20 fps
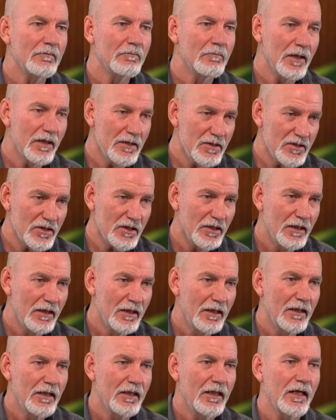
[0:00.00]
most,
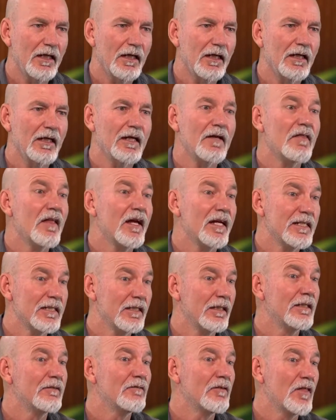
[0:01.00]
and they
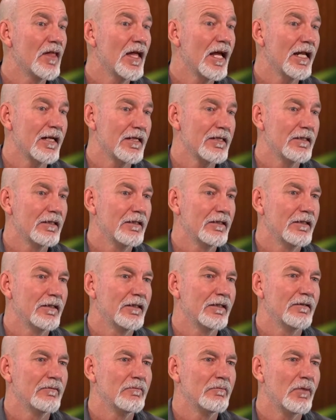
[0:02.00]
deliver that
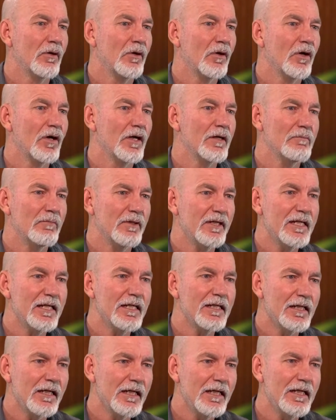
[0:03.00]
by
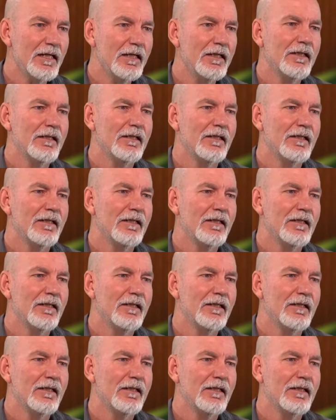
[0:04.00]
being there.